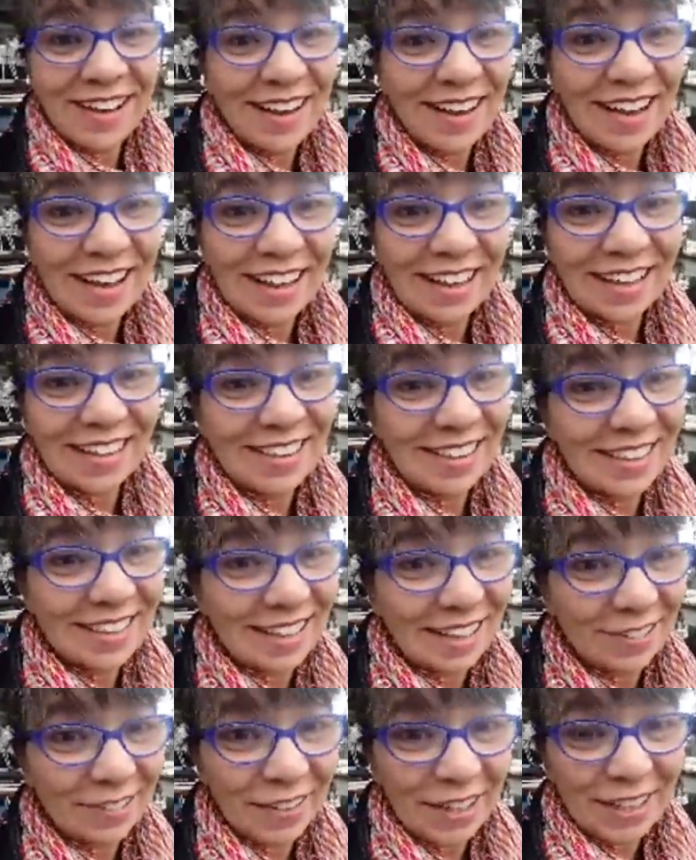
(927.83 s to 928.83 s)
I
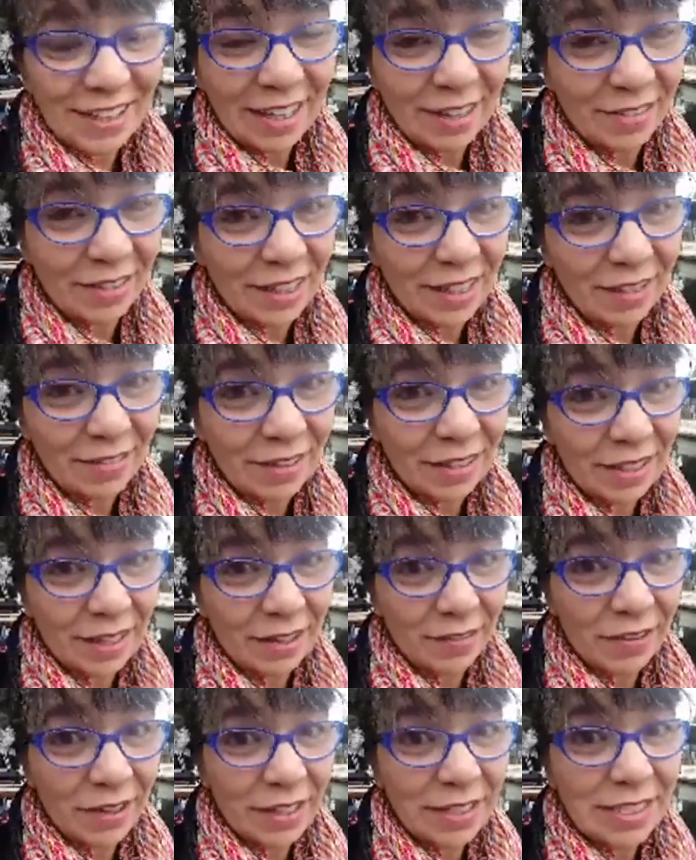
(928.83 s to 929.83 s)
love it, love it, love it,
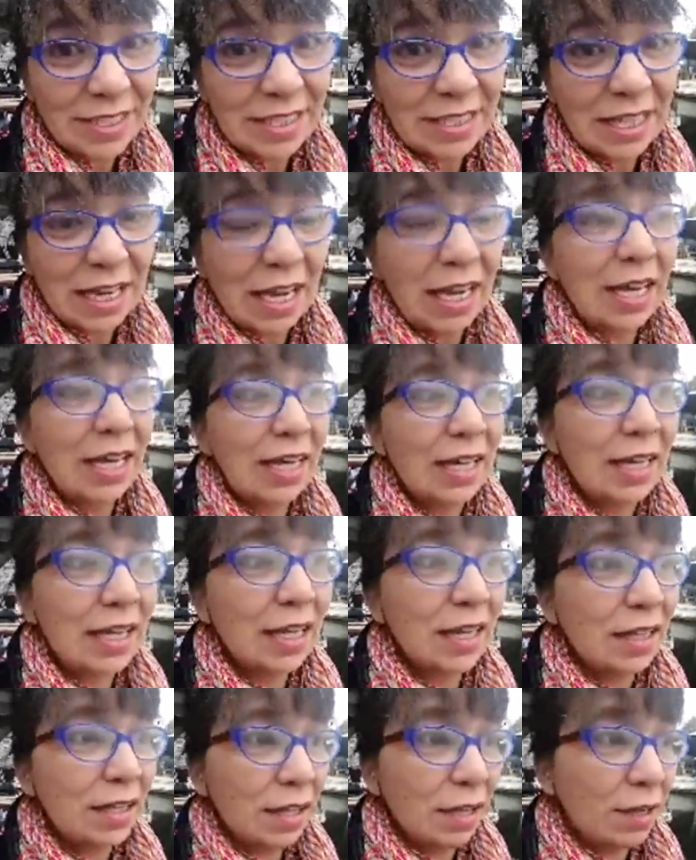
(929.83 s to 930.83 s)
love it. I
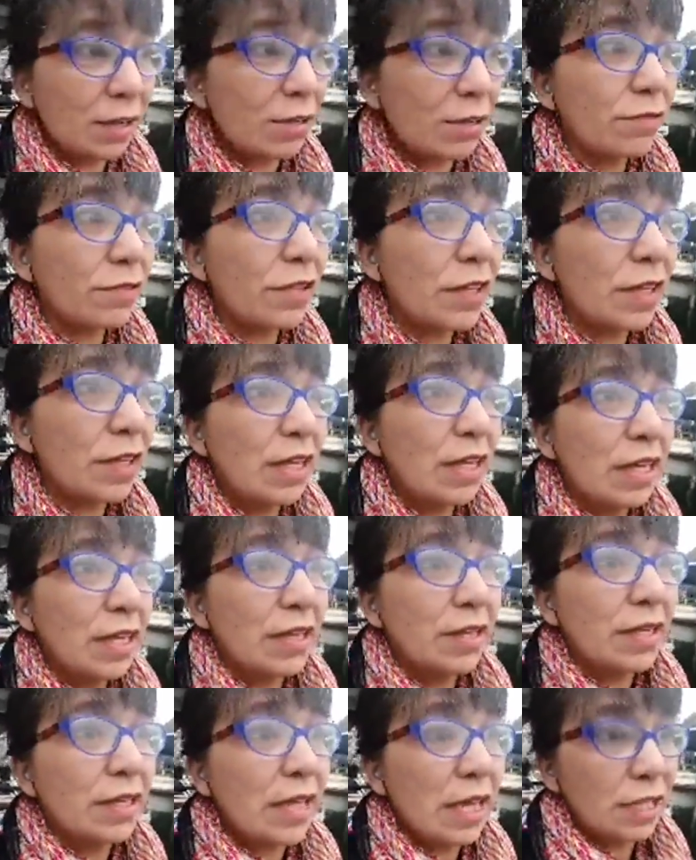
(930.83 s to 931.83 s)
love
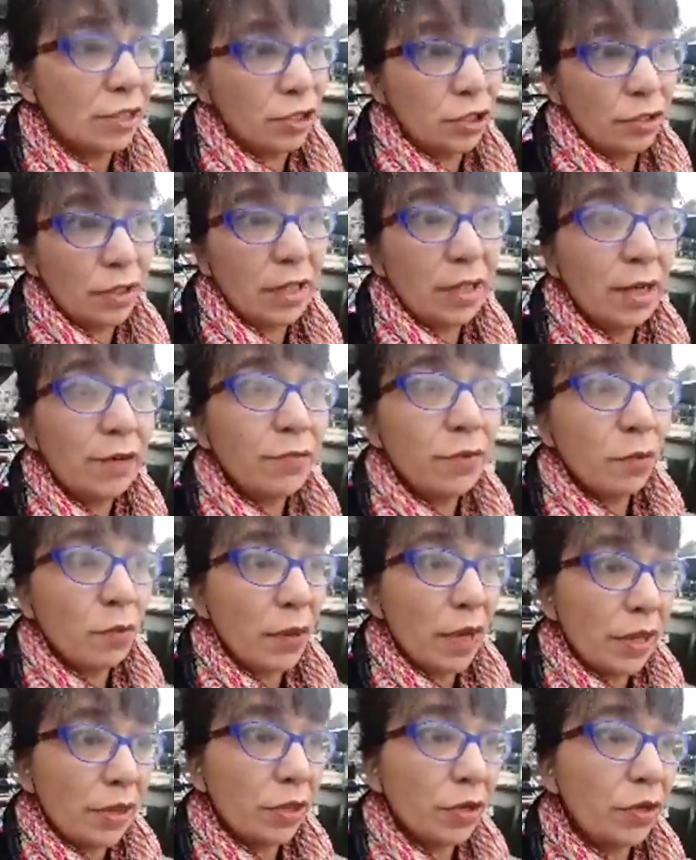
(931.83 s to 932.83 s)
the nature. I love the
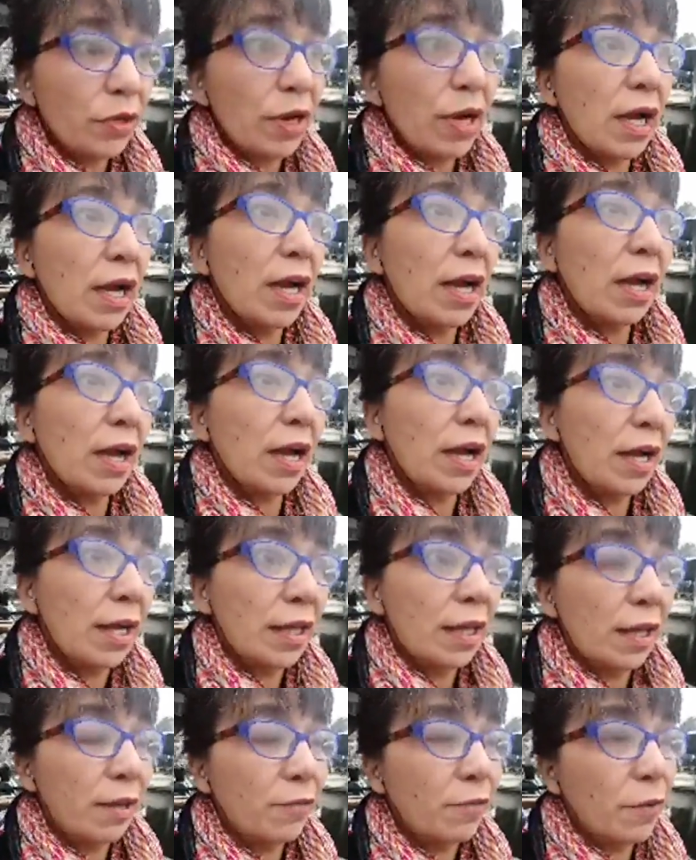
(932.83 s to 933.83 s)
weather. I
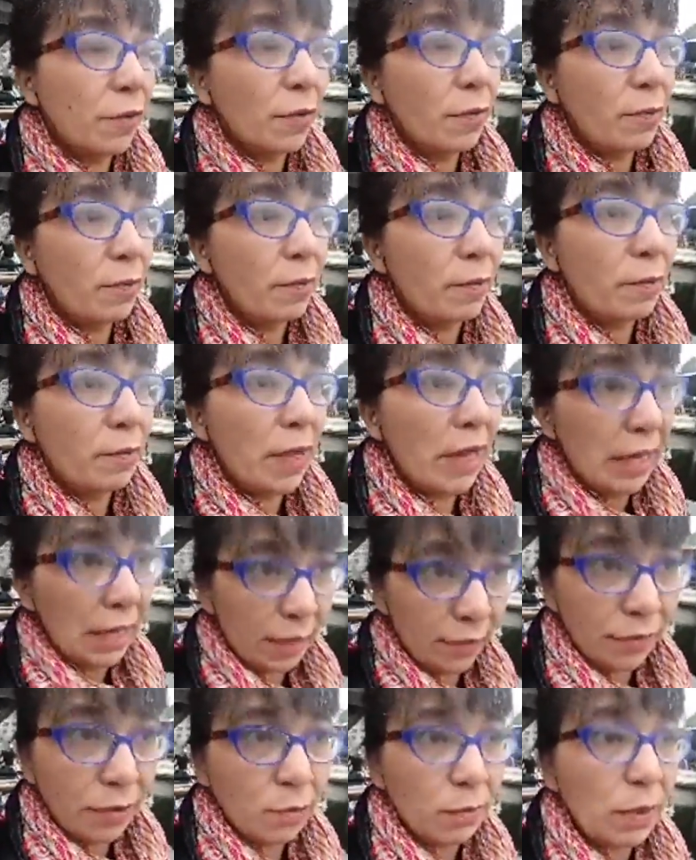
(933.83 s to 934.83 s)
love many
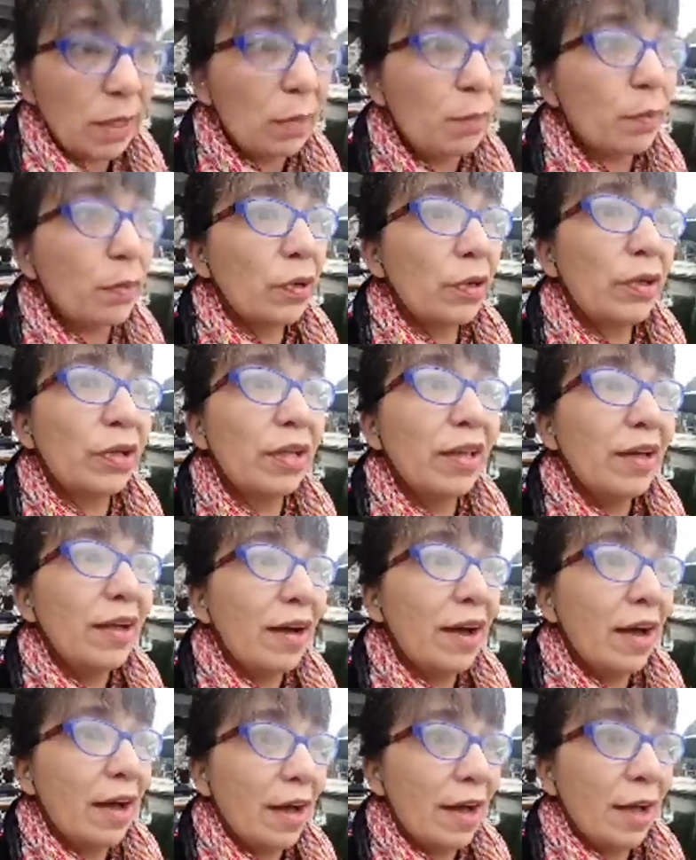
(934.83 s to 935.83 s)
of the people.
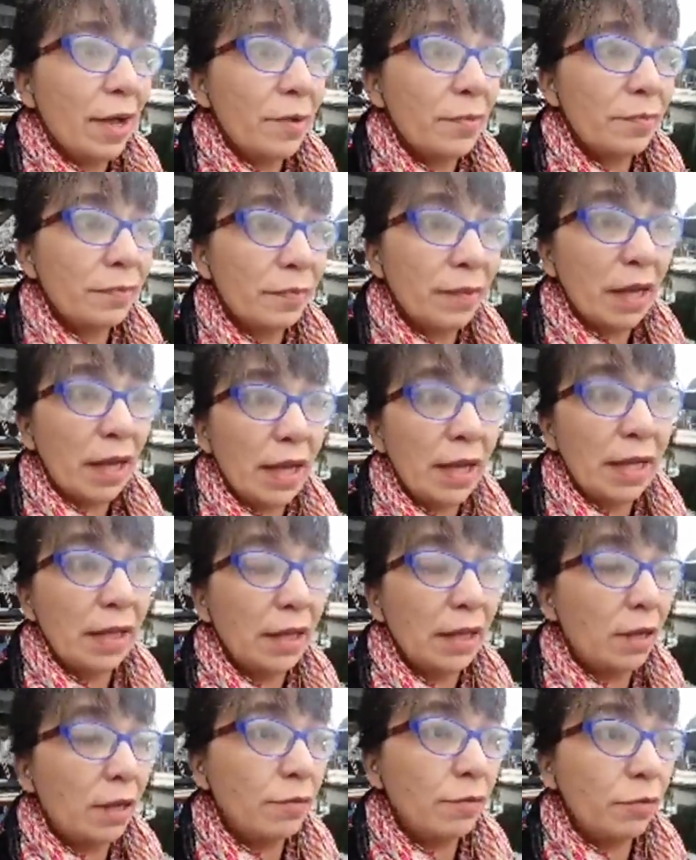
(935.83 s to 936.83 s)
I
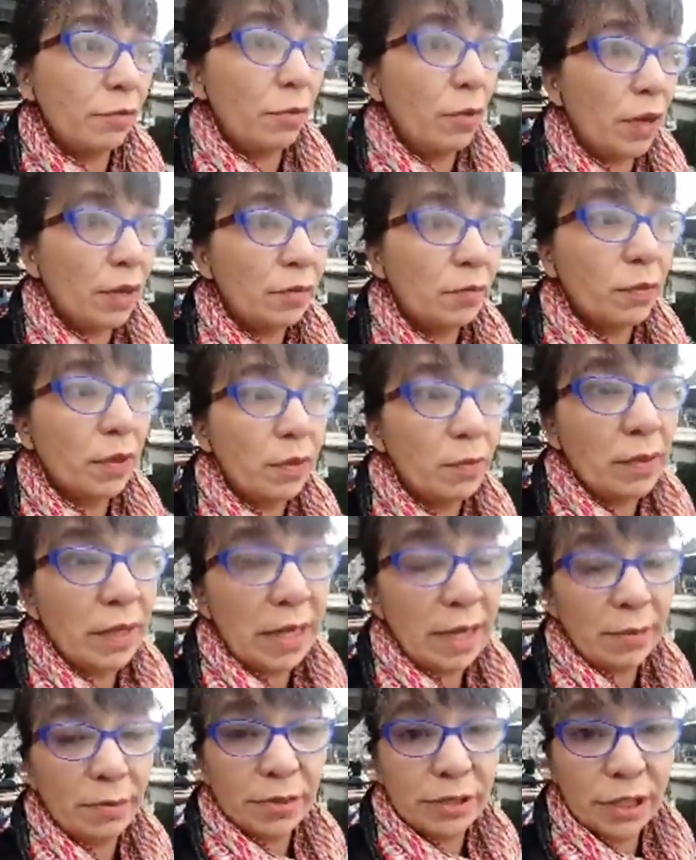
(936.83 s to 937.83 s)
love what we've been
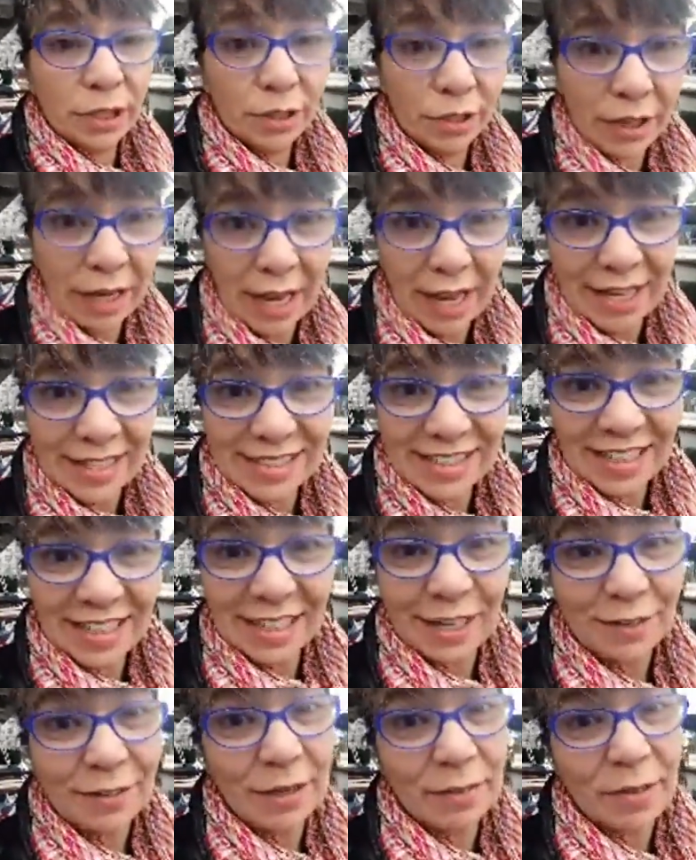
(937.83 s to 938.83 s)
able to create. I
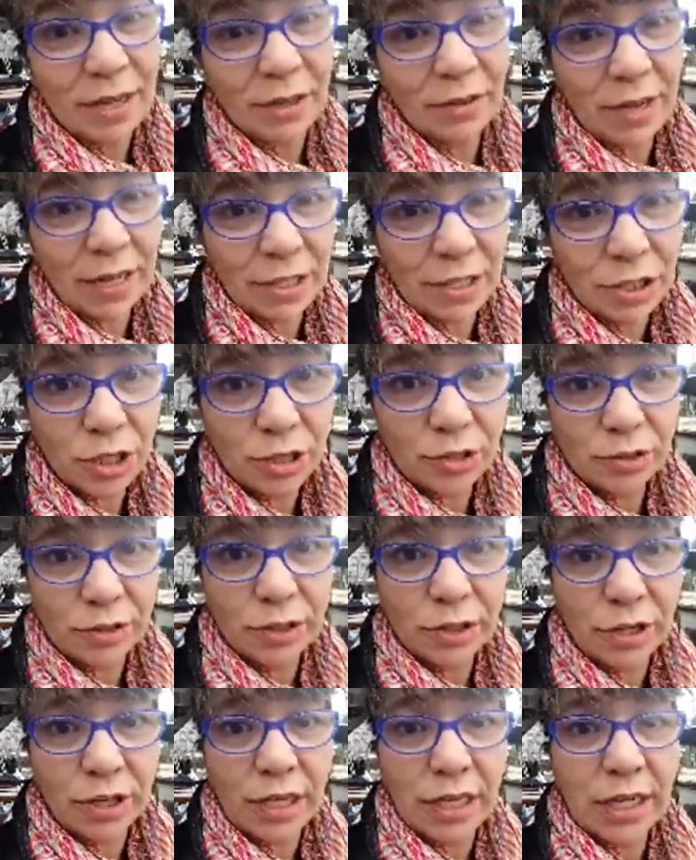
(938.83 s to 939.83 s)
love that my grandchildren
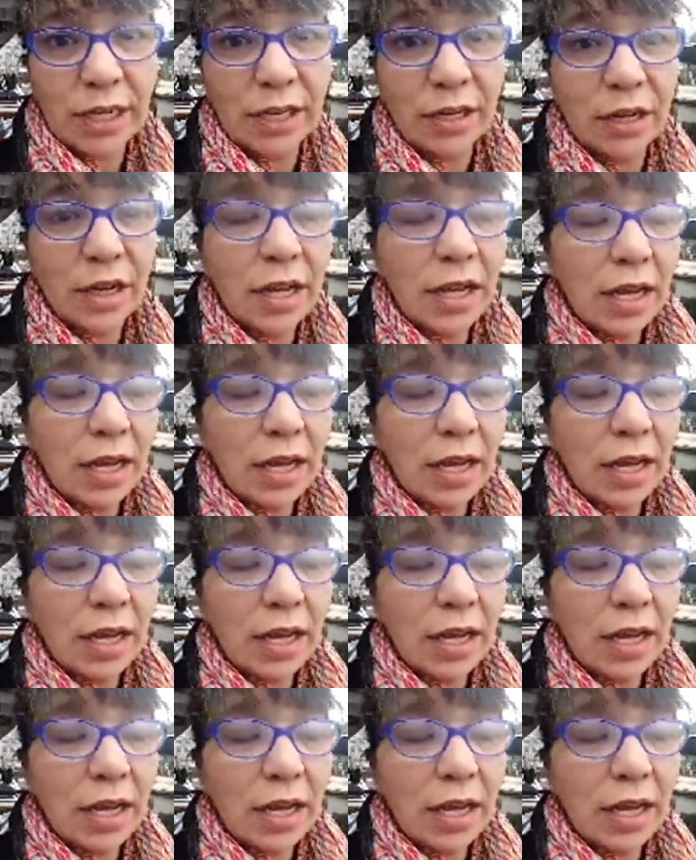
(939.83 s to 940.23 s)
are here.